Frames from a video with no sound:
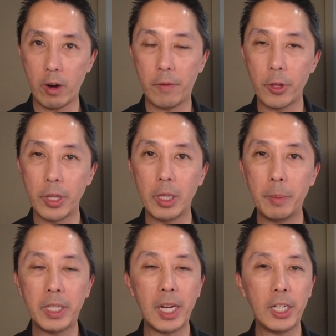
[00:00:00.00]
of all the
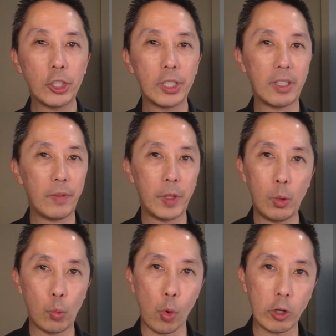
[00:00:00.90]
limitations,
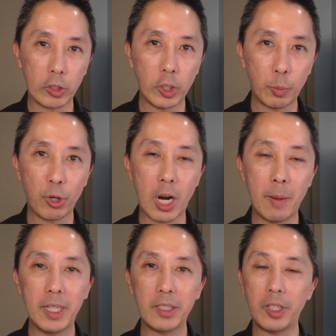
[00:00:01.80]
everything works as
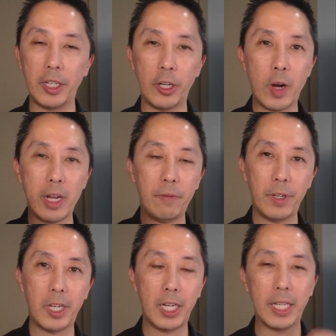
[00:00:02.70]
promised, they know how to
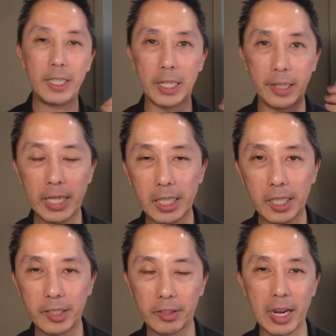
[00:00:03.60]
fit it in, they like the
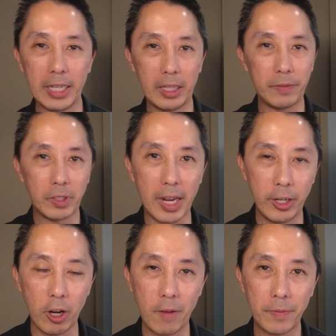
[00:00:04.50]
design, they've signed
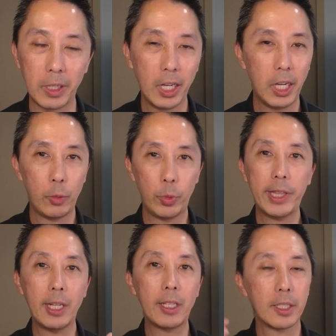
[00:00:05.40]
off, we
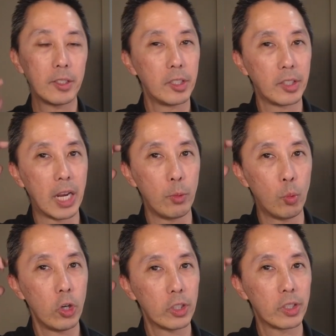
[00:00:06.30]
think this design
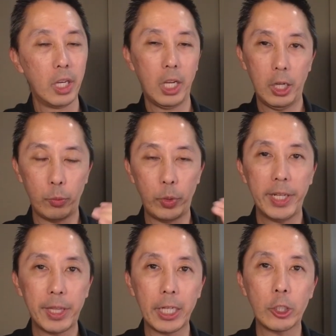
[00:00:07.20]
works, we
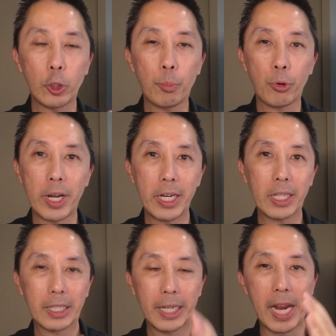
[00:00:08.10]
think your
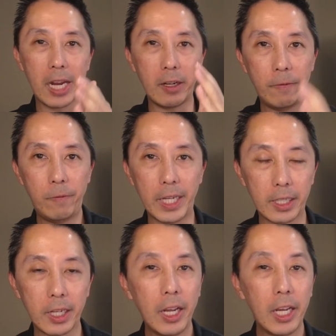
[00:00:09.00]
product can fit.
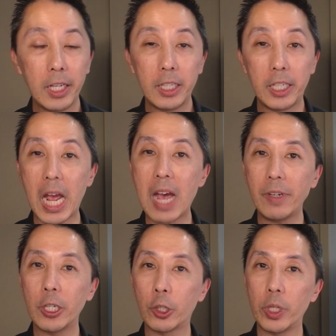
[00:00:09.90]
You
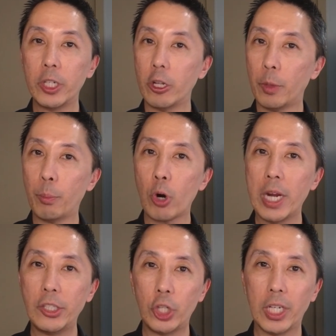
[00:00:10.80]
haven't agreed on the
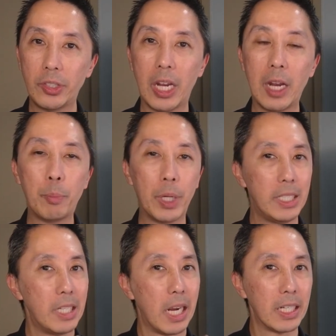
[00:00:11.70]
price just yet, but
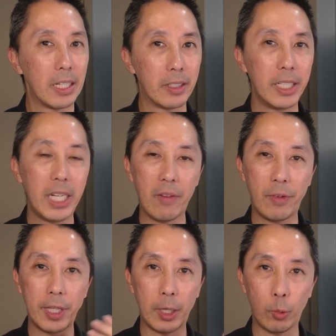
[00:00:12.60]
technically
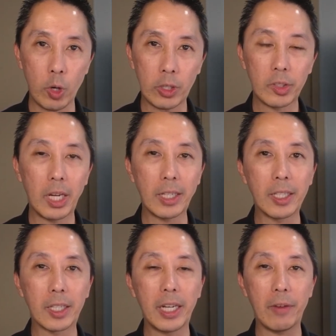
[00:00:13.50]
everything works,
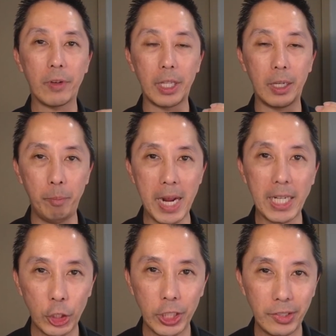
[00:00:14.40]
technically everything
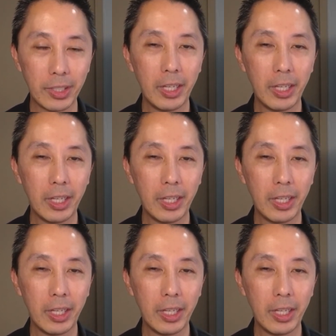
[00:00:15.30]
matches.